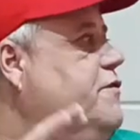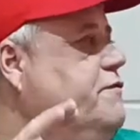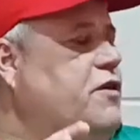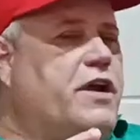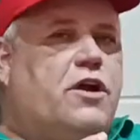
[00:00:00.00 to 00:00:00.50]
It's
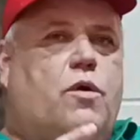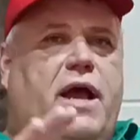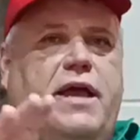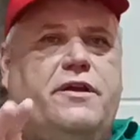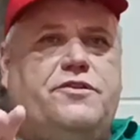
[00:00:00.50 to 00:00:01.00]
very
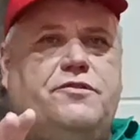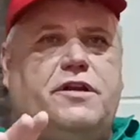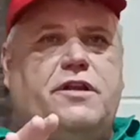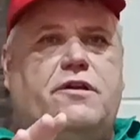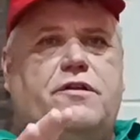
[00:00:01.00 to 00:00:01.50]
quiet, as you
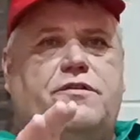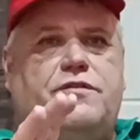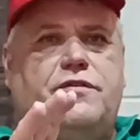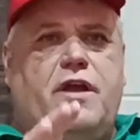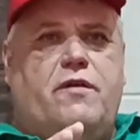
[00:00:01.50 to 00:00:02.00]
can hear. This
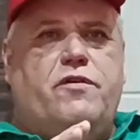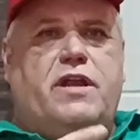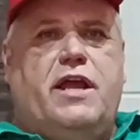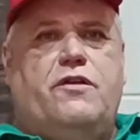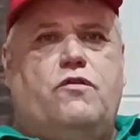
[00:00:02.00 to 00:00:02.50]
is
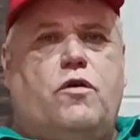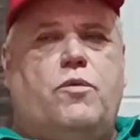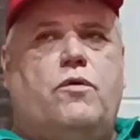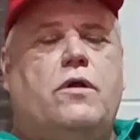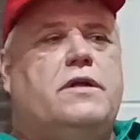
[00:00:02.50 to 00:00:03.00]
everyday
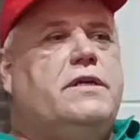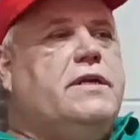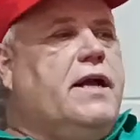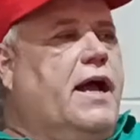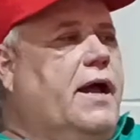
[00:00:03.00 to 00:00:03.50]
normal.
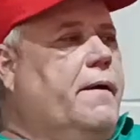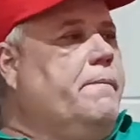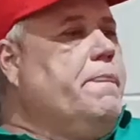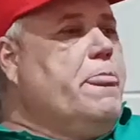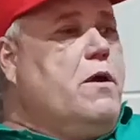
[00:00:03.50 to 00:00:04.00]
Um,